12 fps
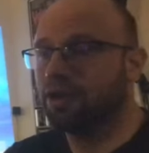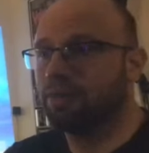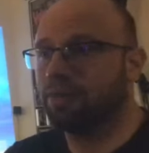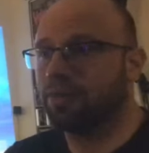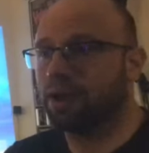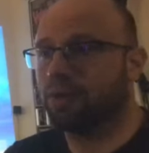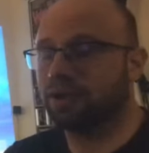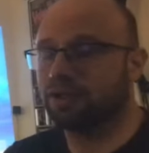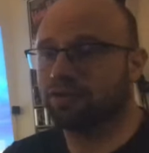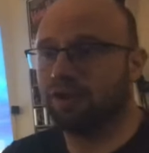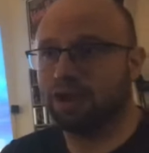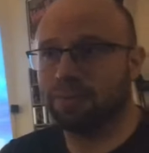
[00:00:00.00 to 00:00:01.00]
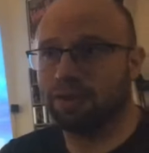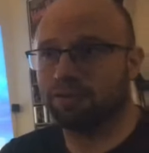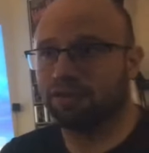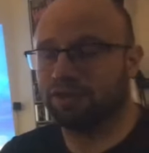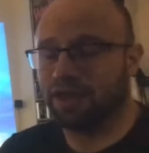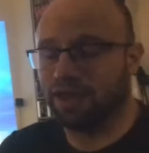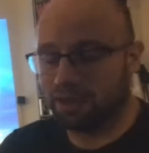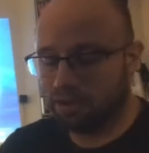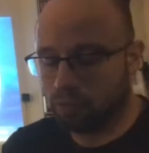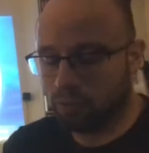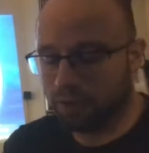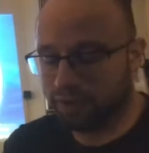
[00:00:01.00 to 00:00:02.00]
But what I wanted to talk about today
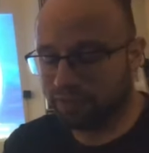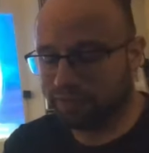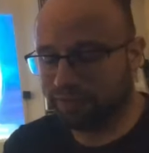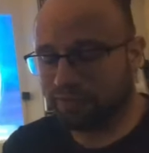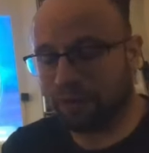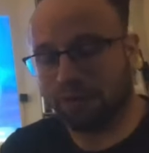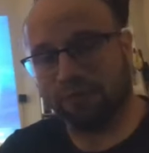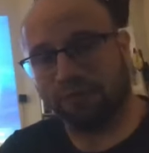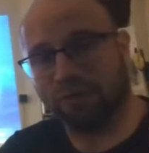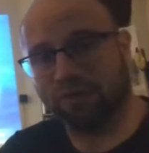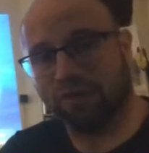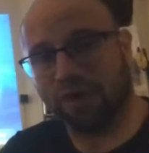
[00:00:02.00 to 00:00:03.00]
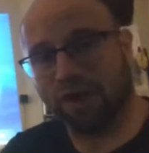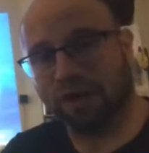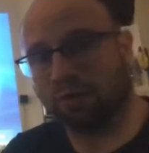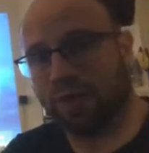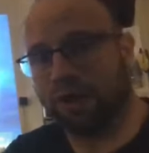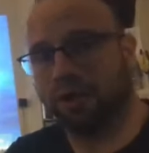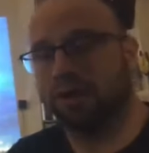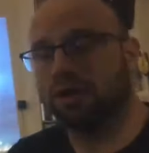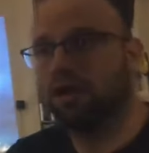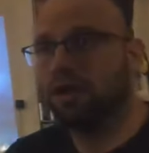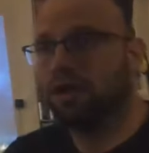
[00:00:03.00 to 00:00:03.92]
was the very first song on the record,